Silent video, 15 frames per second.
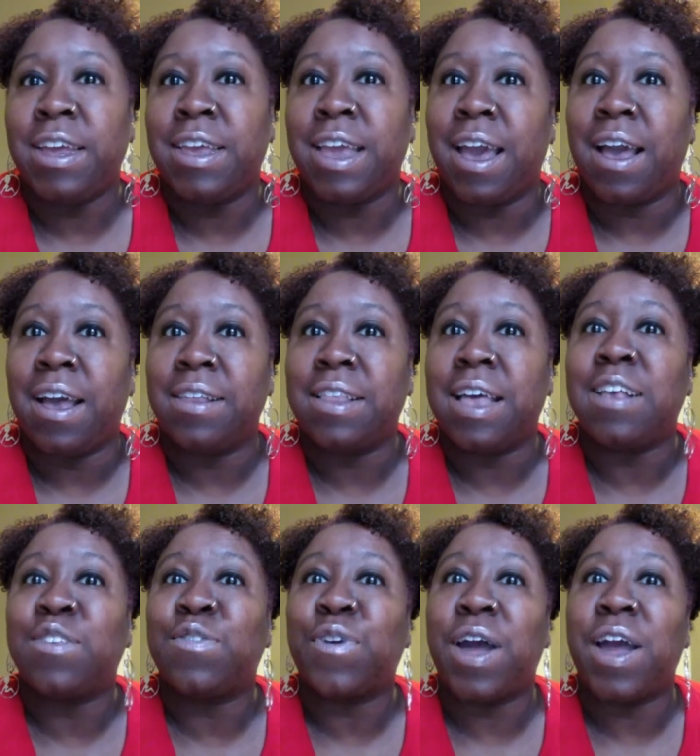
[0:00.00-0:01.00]
Yeah,
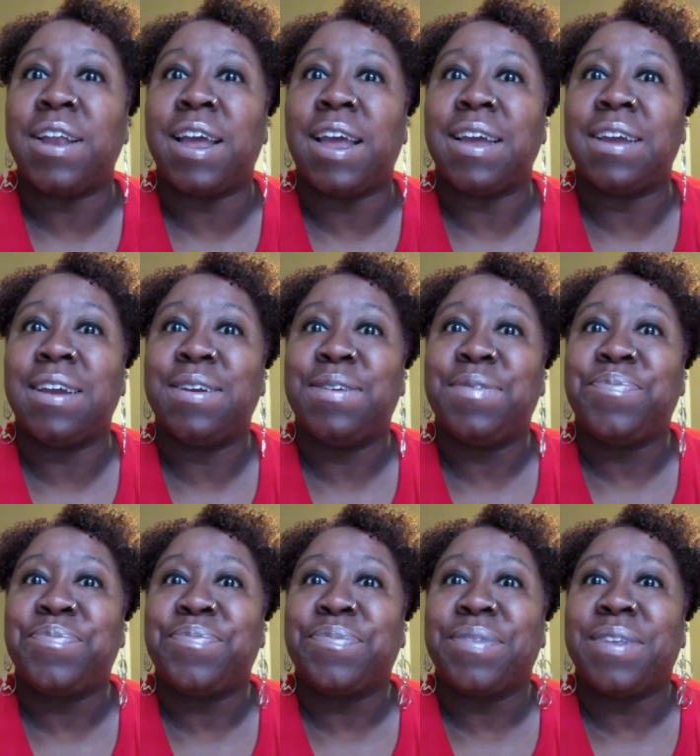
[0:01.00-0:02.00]
last Friday.
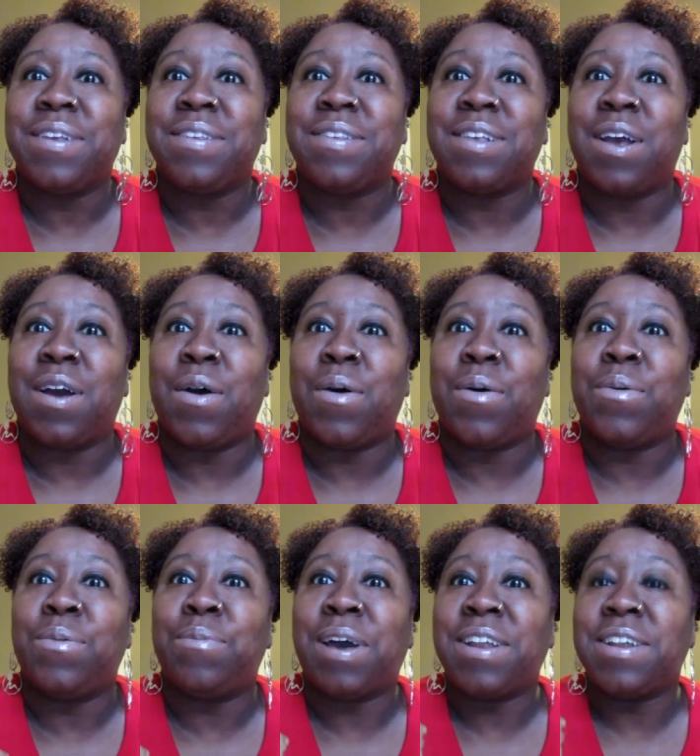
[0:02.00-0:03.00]

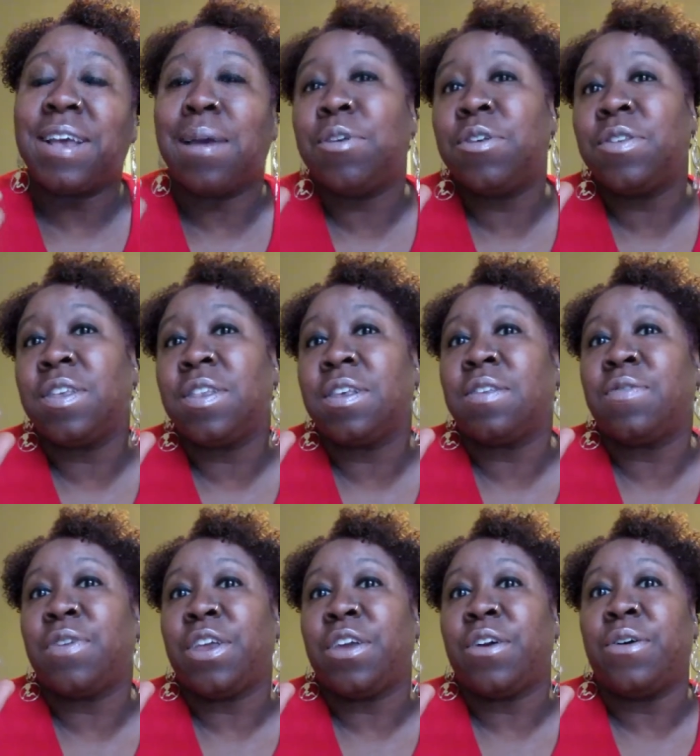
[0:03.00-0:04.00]
So by the time you see this
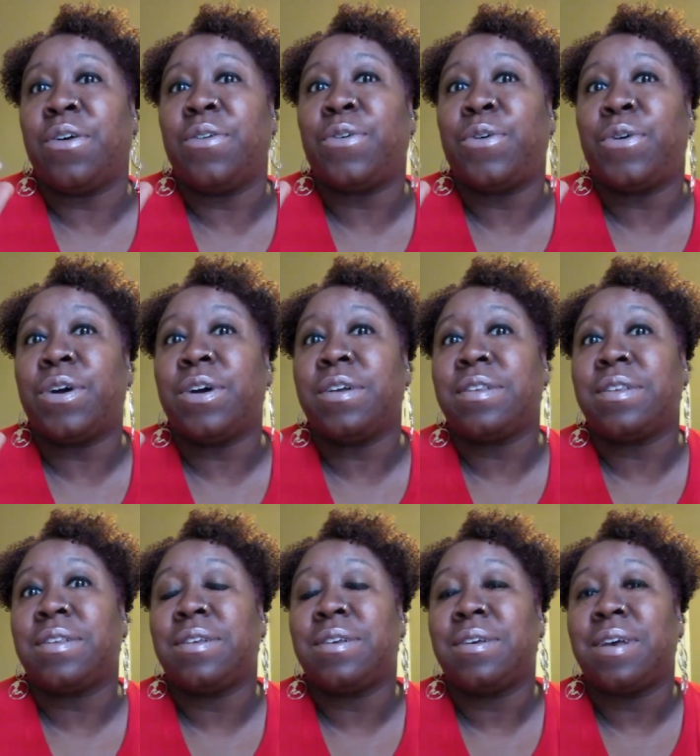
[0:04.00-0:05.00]
video, of
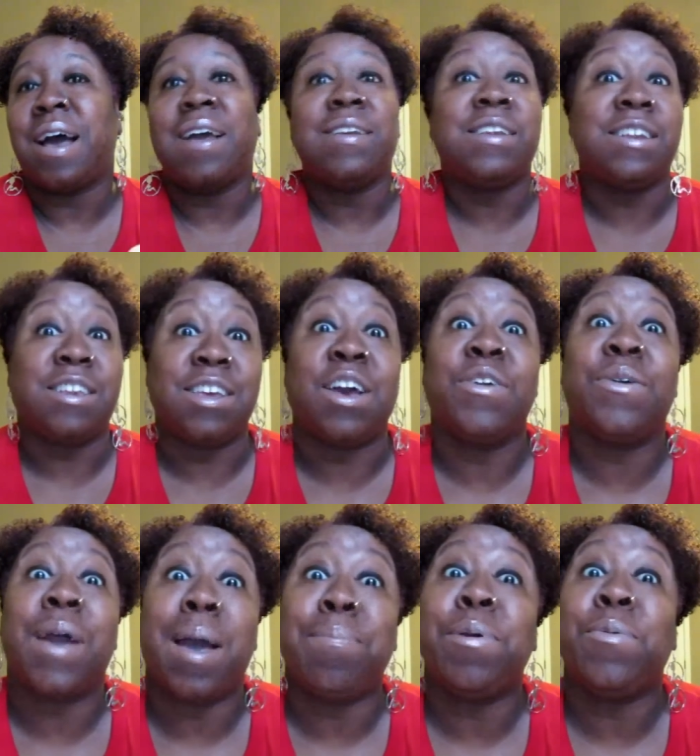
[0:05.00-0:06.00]
course, I did tell
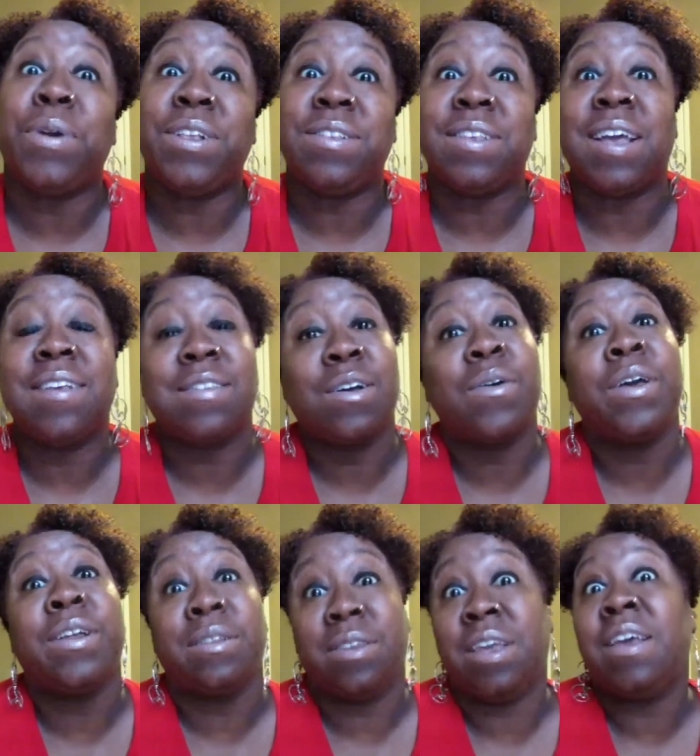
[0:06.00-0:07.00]
you happy Wednesday. So
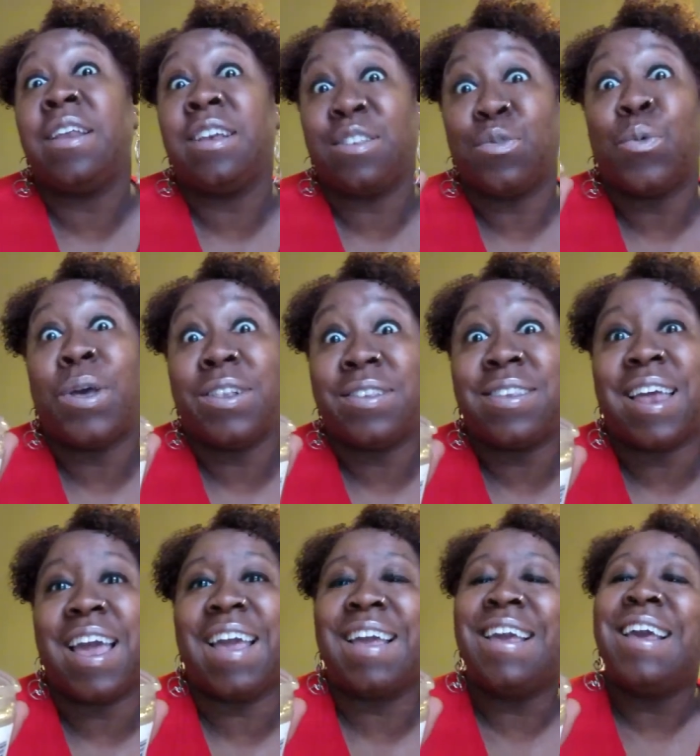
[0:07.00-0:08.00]
it, it is
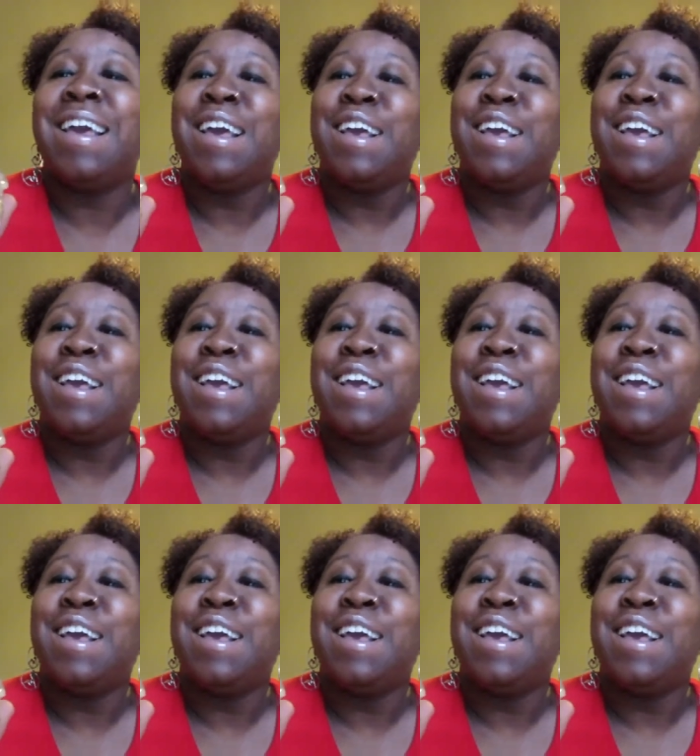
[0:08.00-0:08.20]
Wednesday.